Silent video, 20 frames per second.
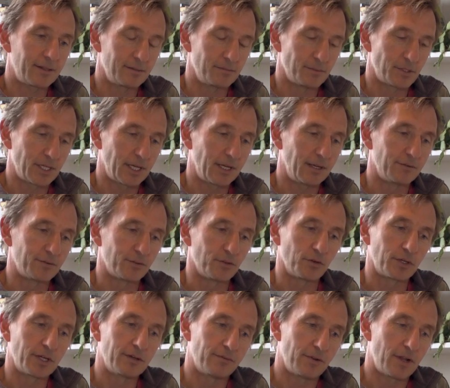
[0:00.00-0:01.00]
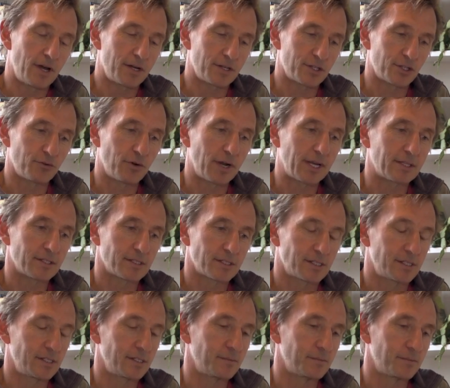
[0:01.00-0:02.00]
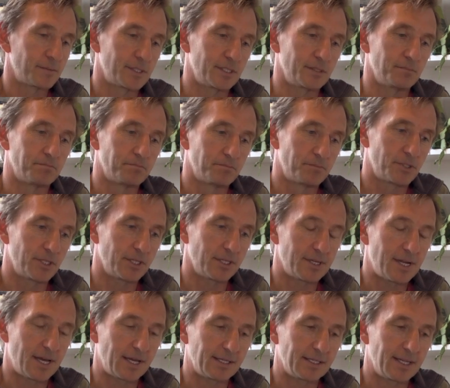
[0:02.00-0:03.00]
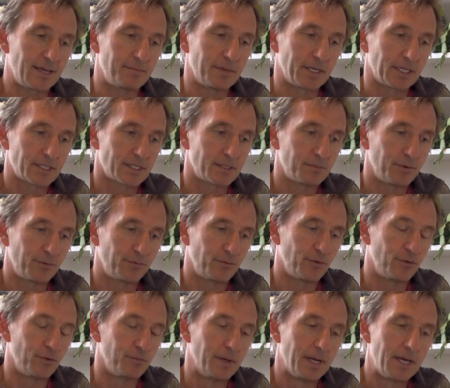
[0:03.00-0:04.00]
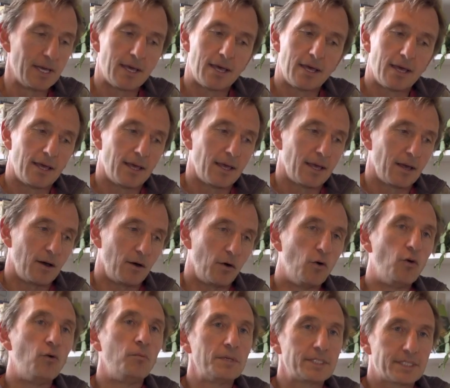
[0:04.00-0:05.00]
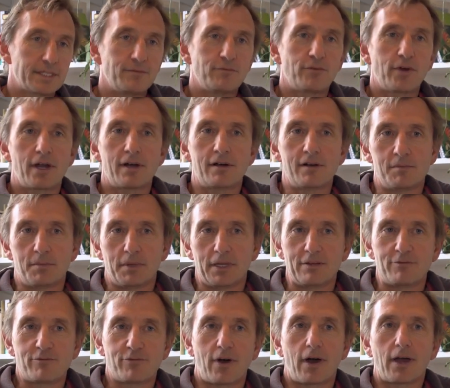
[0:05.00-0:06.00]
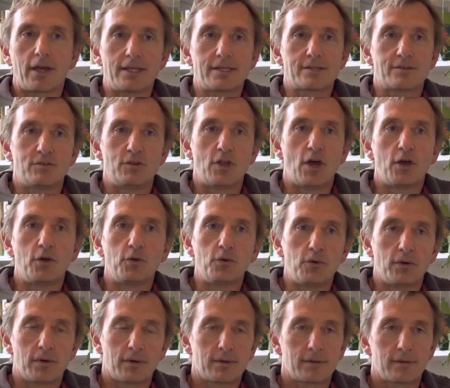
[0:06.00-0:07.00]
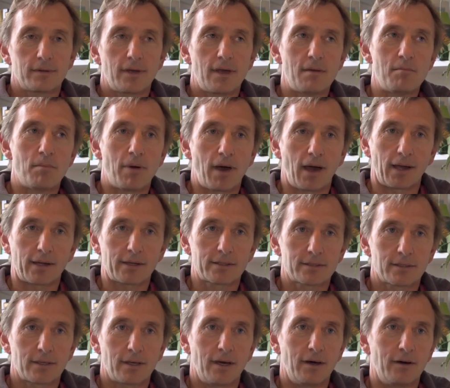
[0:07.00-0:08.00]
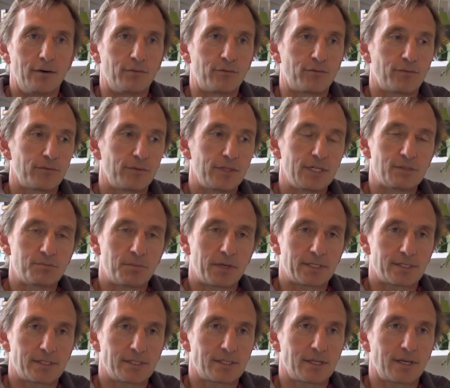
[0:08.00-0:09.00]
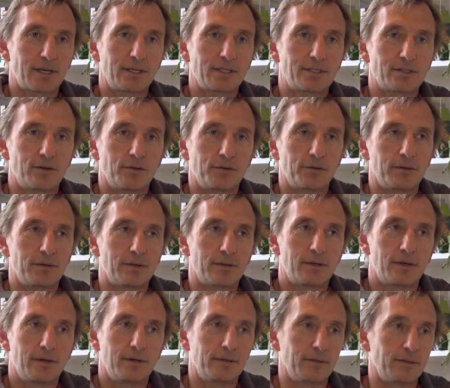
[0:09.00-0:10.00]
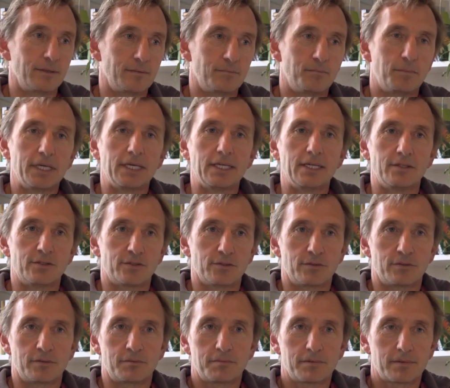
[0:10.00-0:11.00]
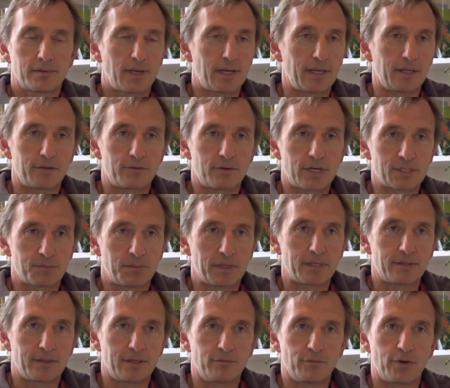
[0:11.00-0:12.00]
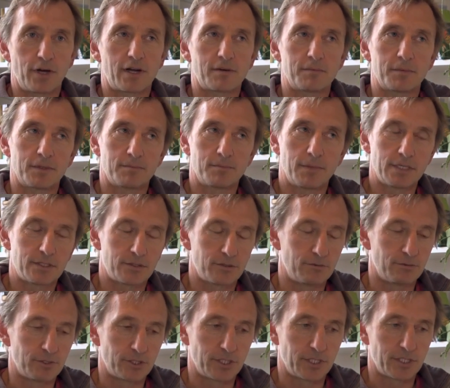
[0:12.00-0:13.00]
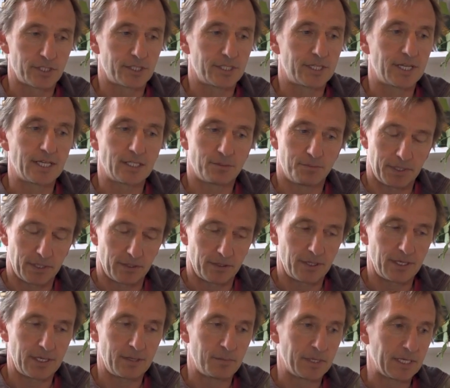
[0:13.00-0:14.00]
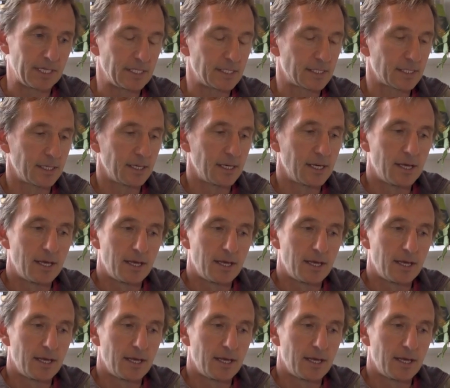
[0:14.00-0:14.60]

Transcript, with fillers: out themselves or give large grants to, to certain academics to perform, almost invariably find no impact of these pesticides on, on bees or any other aspect of the environment. Most of the research to date has been on honeybees.